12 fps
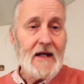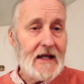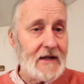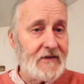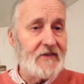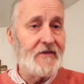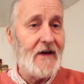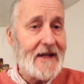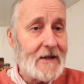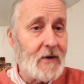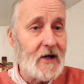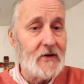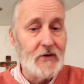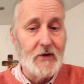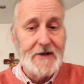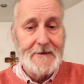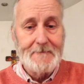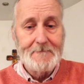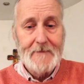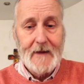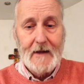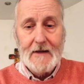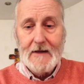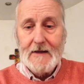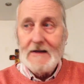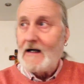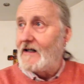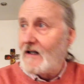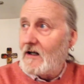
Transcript: He was very well known, and